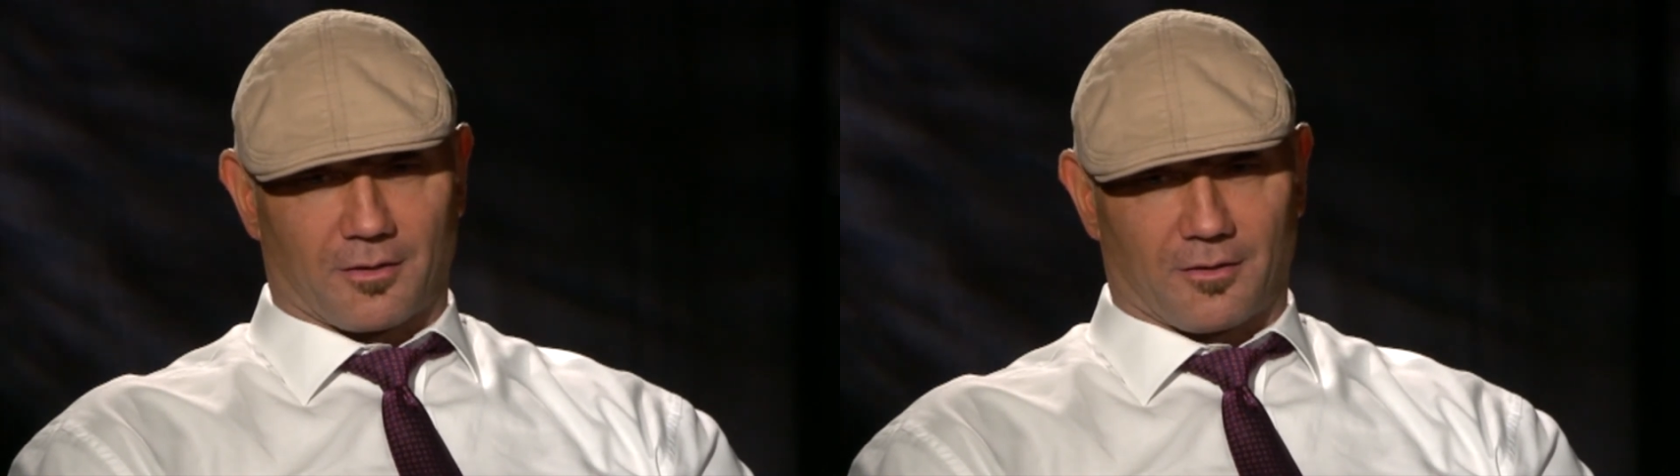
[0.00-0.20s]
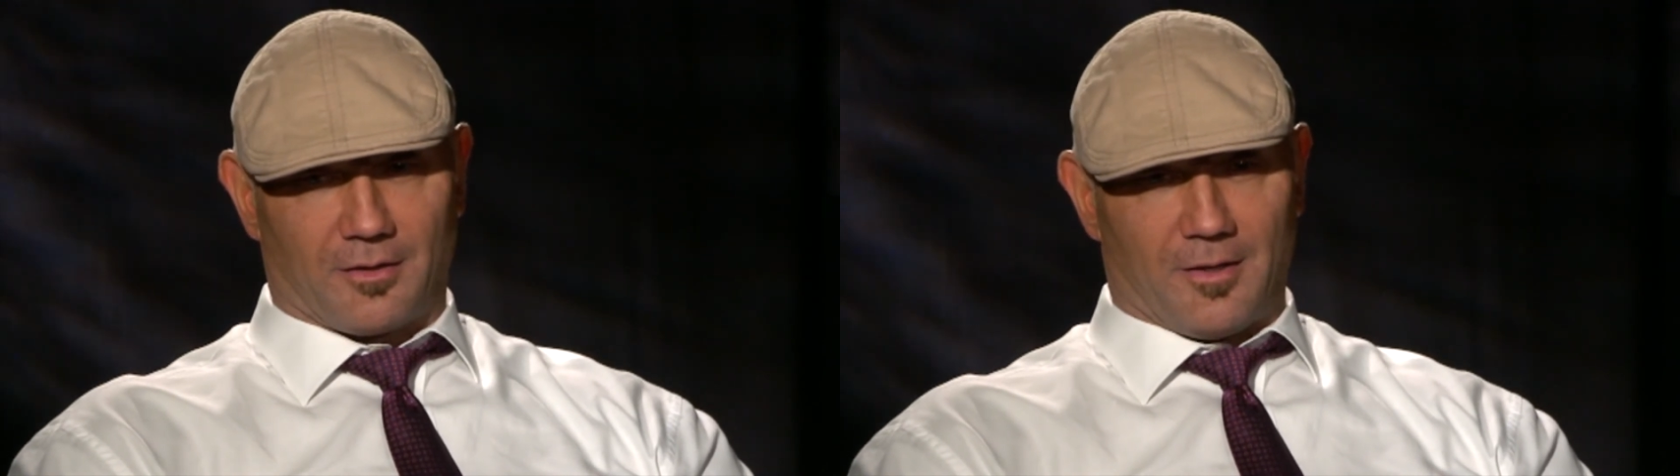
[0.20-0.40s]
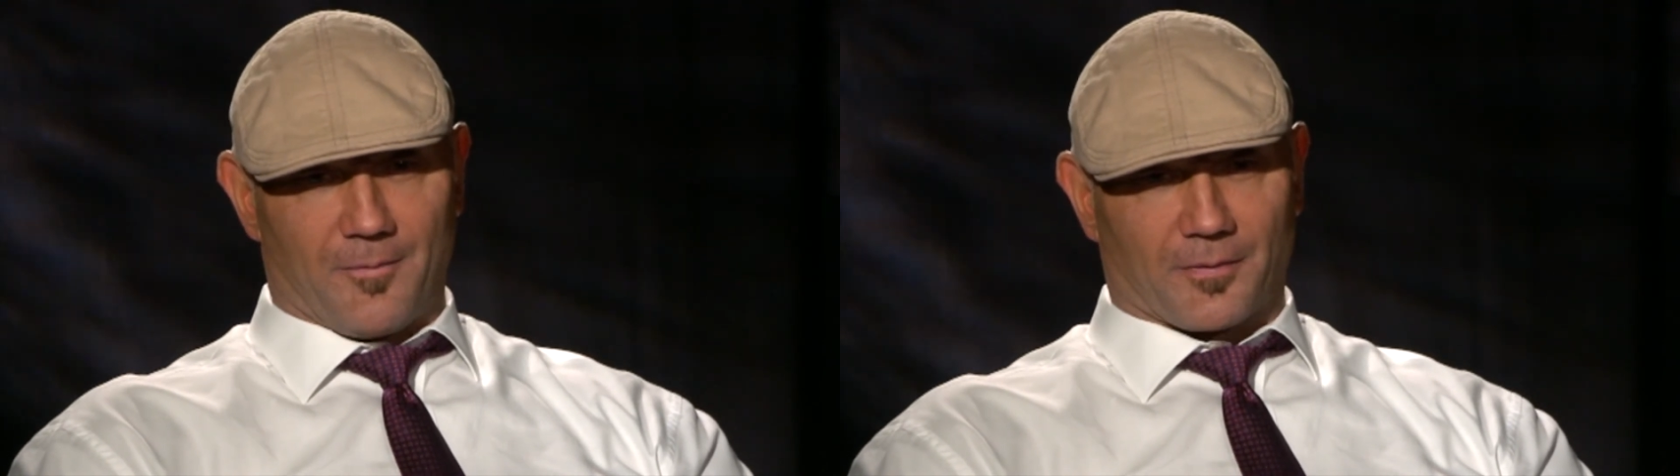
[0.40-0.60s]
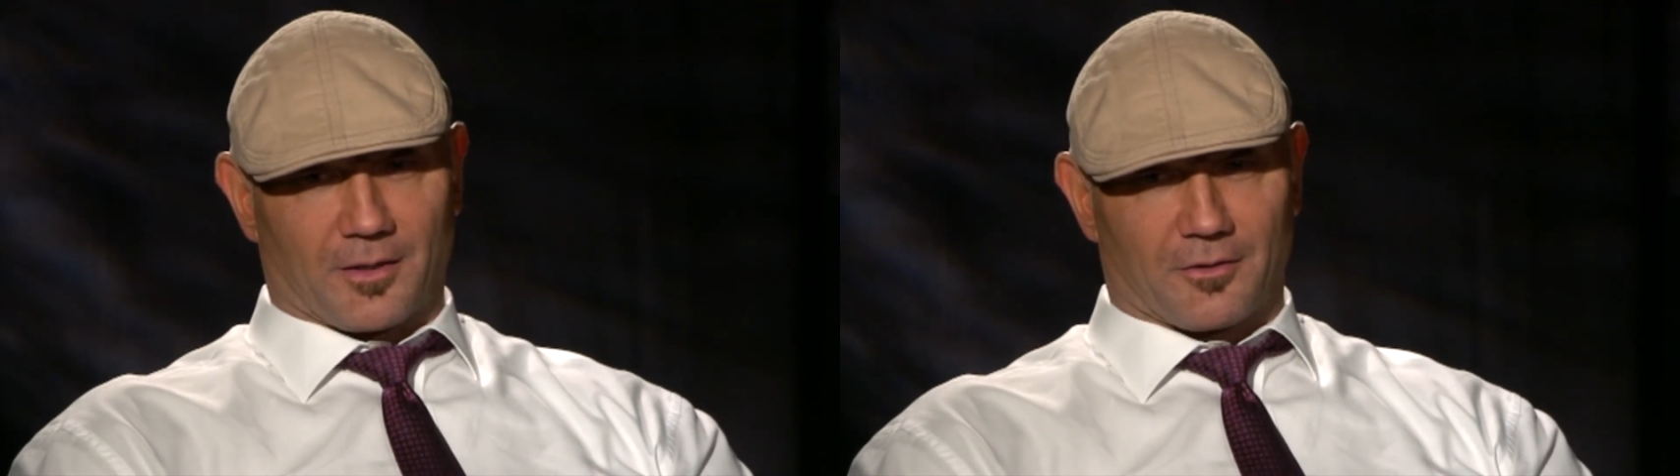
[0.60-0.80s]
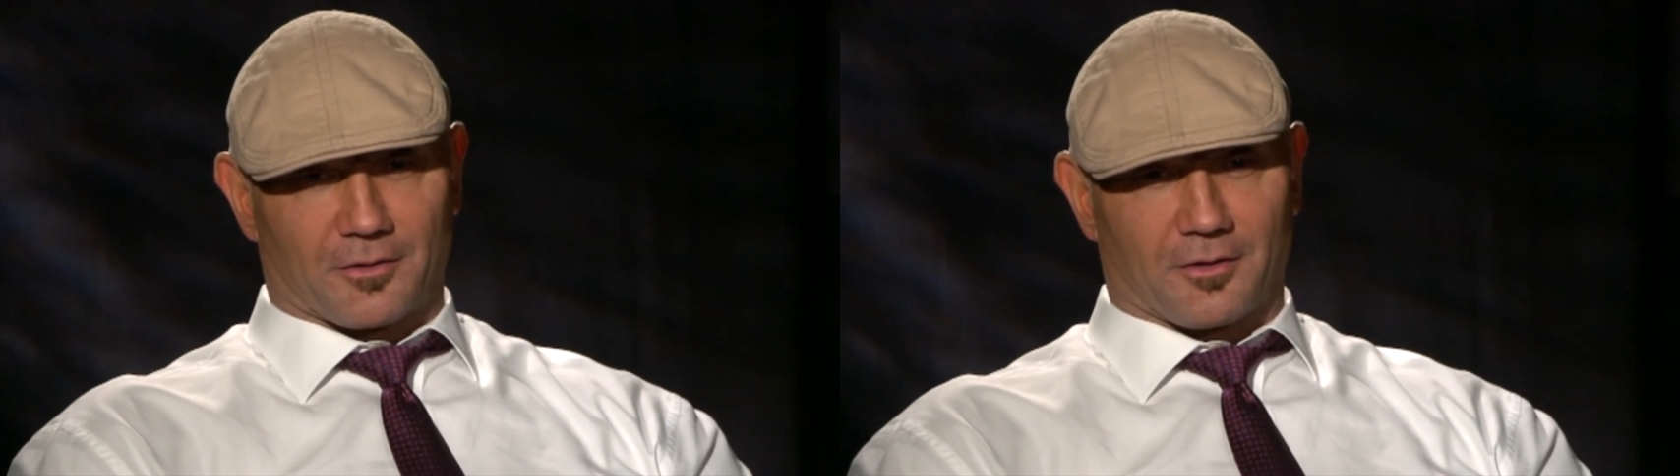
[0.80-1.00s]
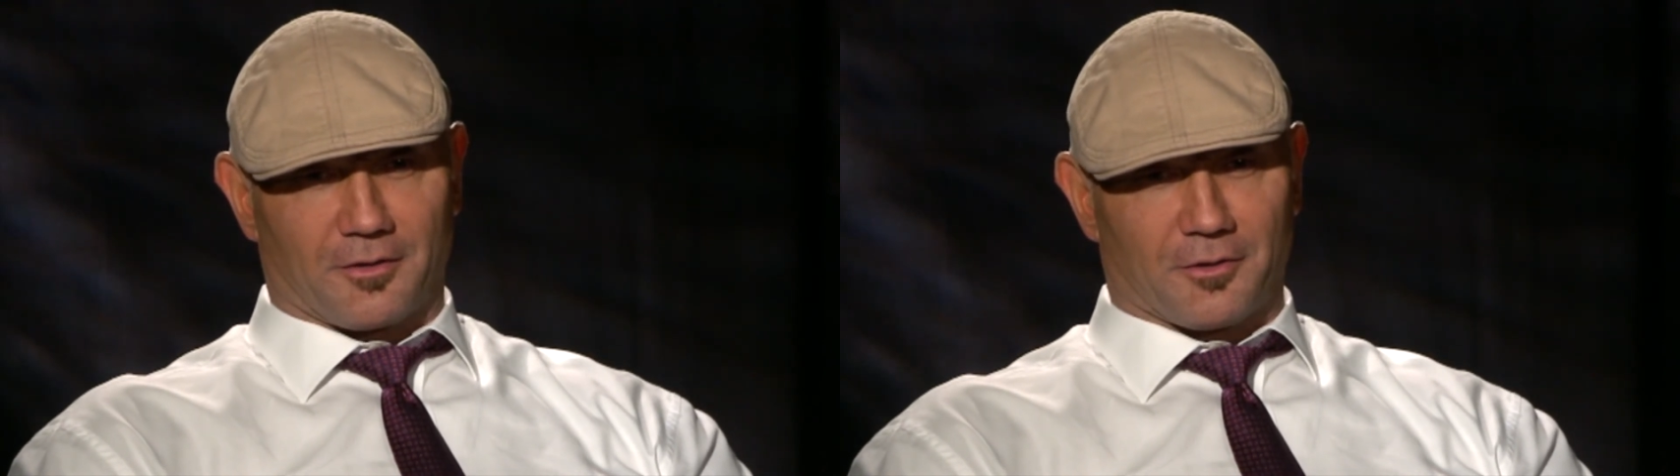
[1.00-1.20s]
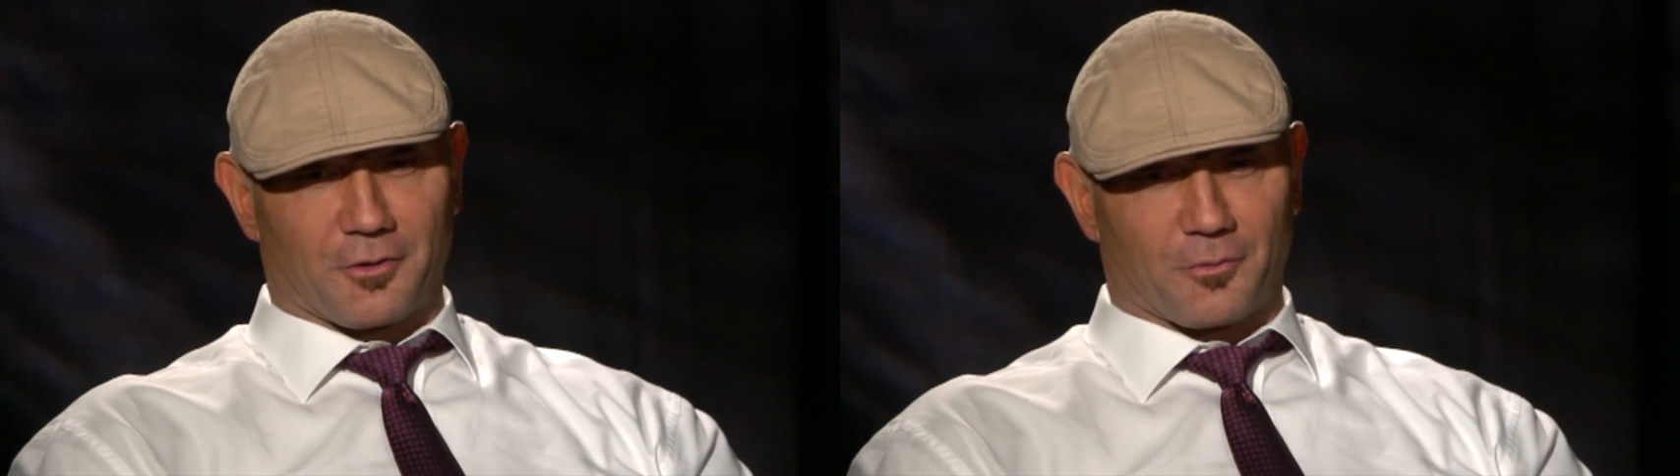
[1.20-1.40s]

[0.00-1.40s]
And there's this